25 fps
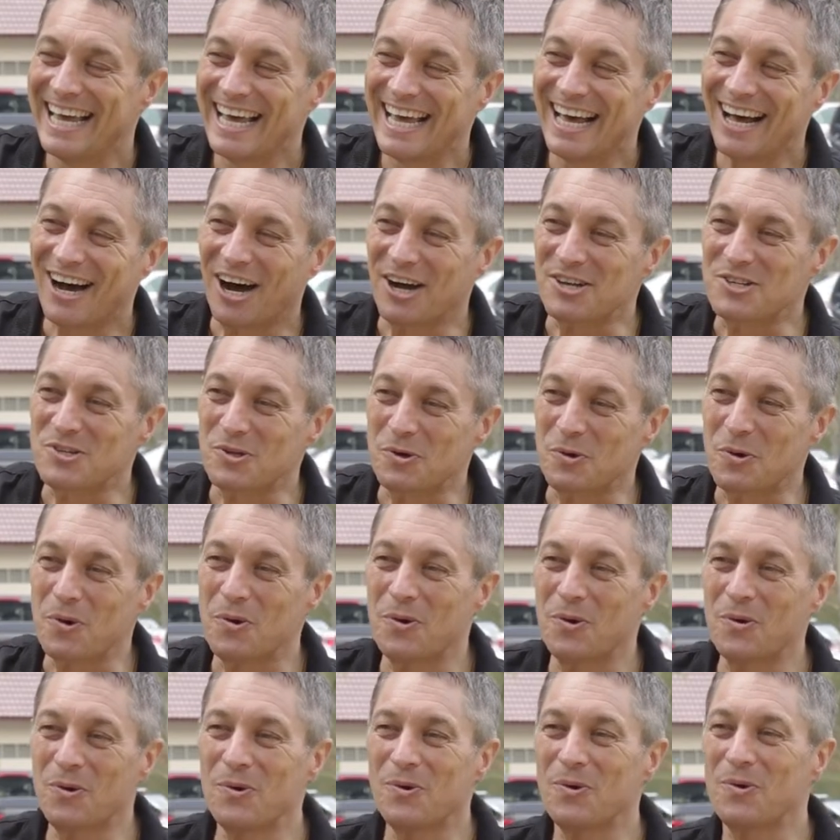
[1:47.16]

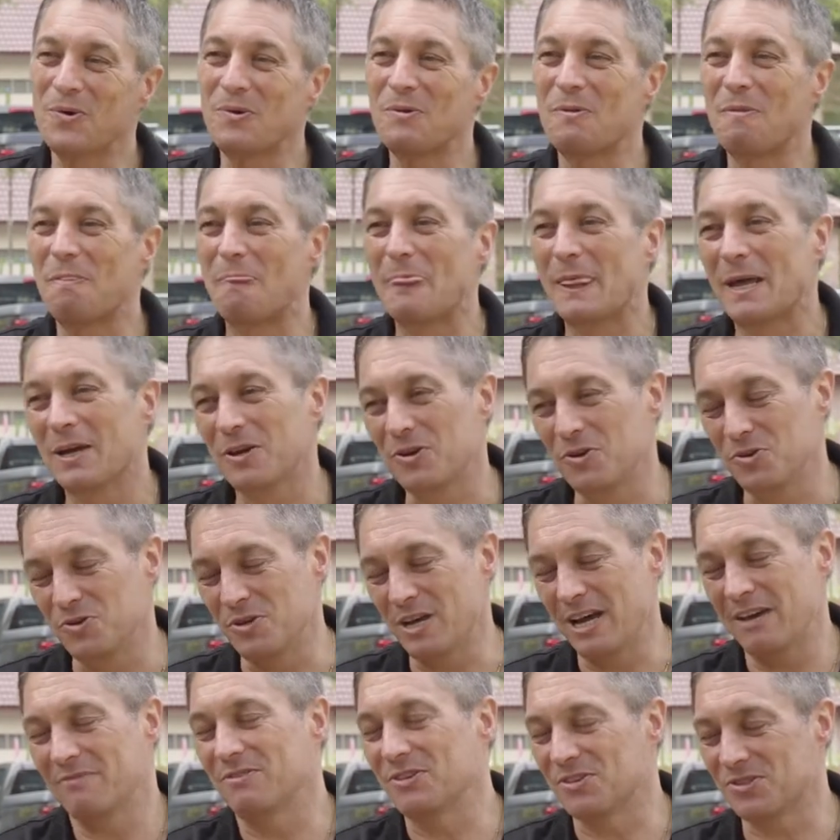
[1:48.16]
Because you
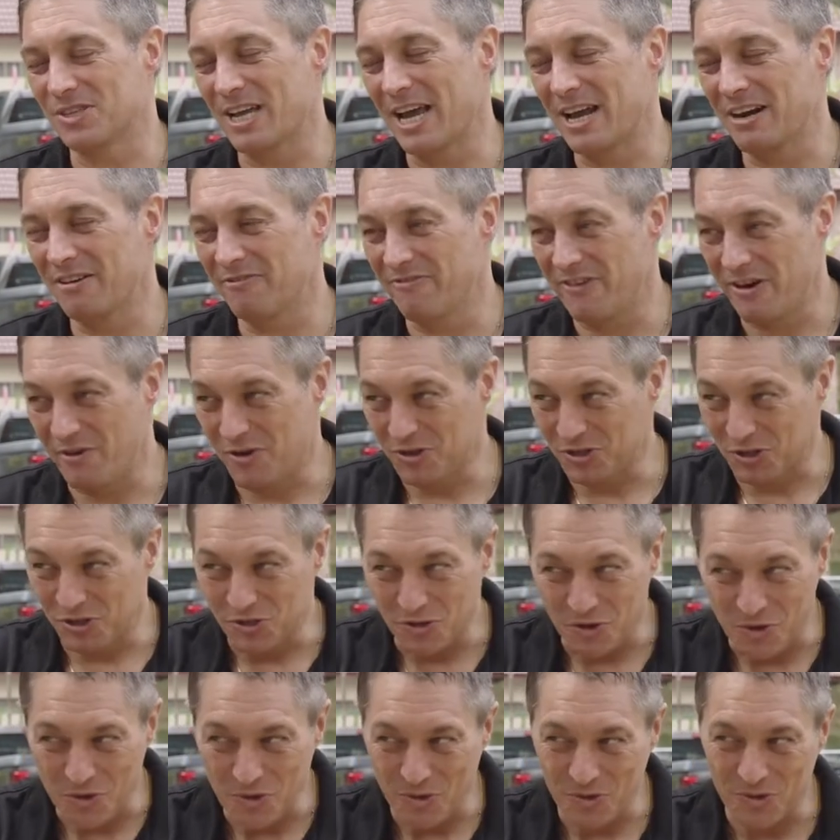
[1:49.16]
have the standard fairings, I
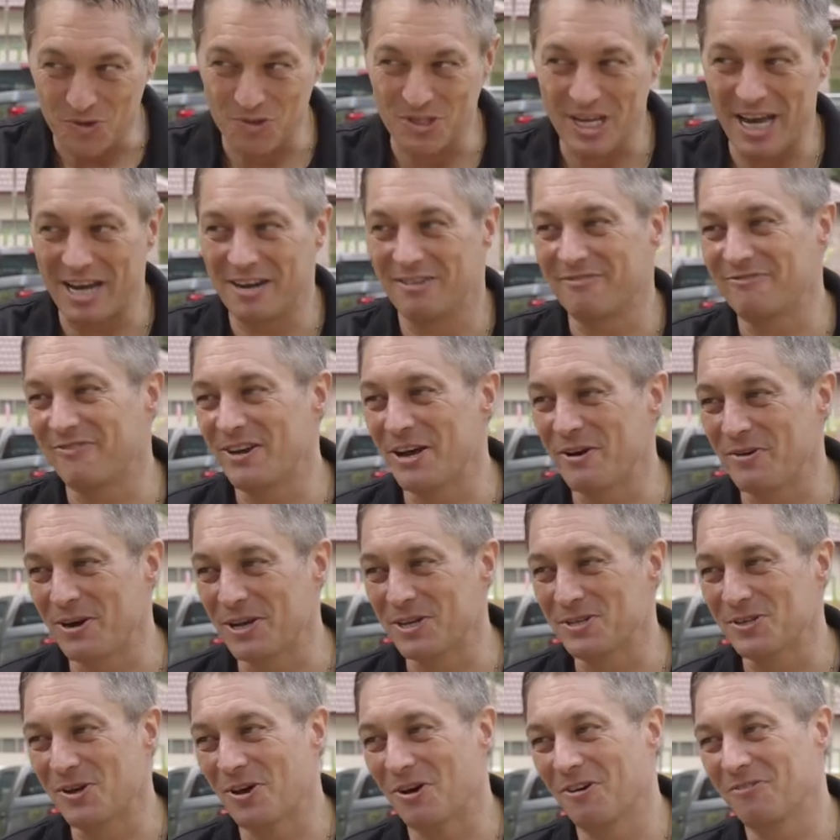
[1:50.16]
took all the standard
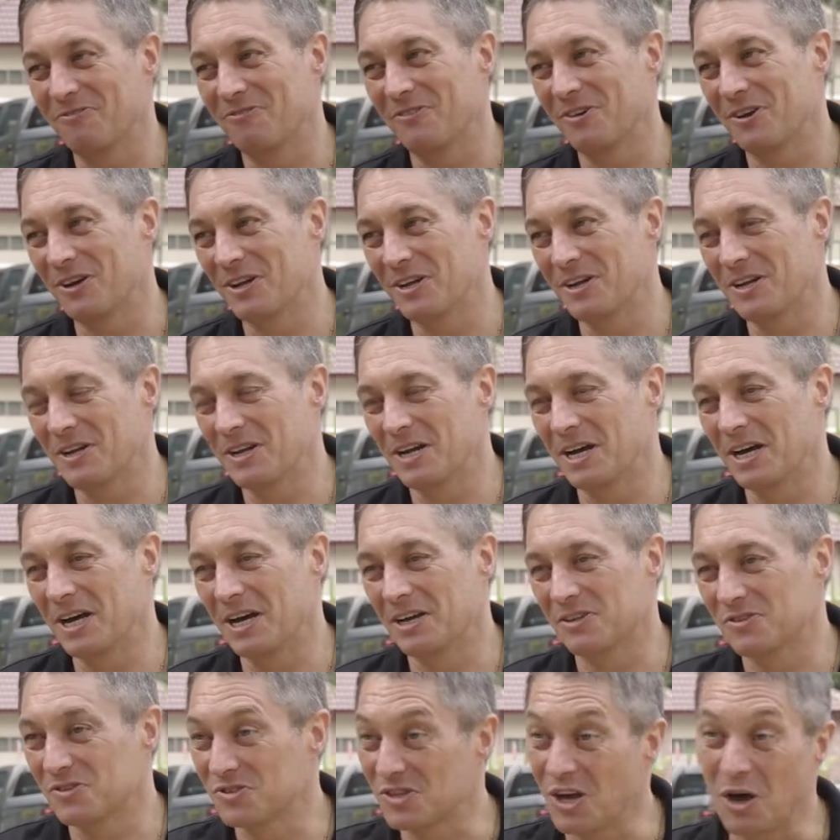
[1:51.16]
fairings off and
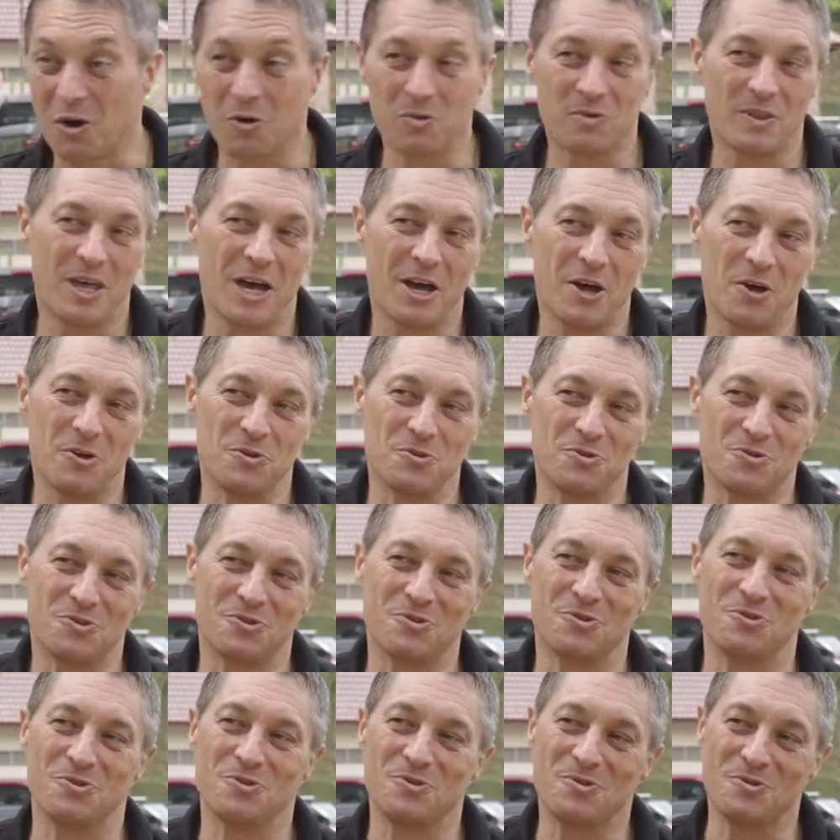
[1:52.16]
sold those
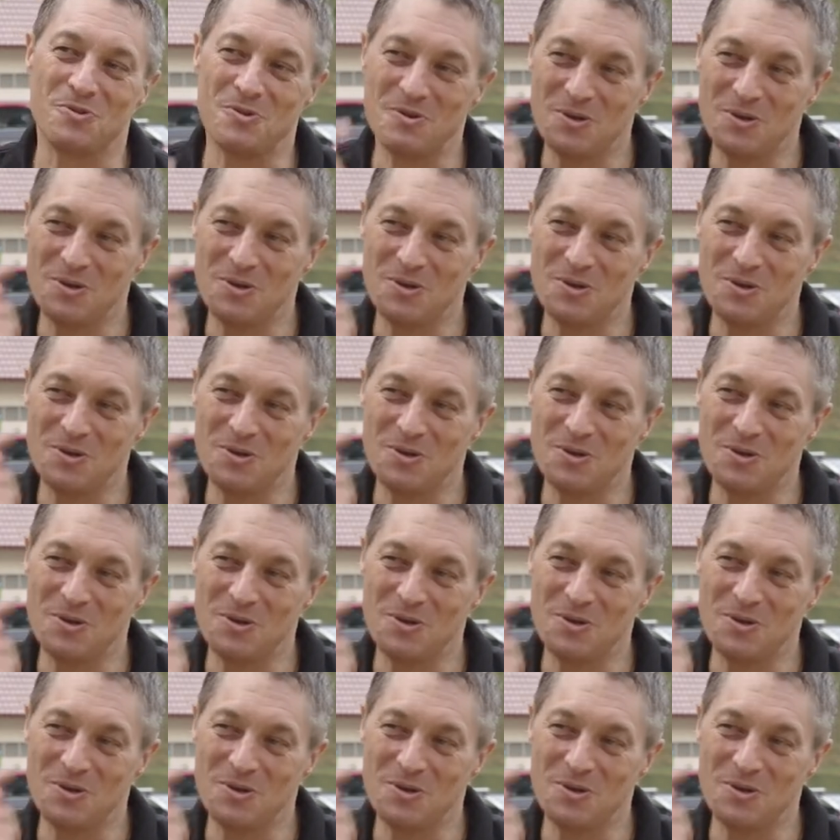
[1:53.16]
to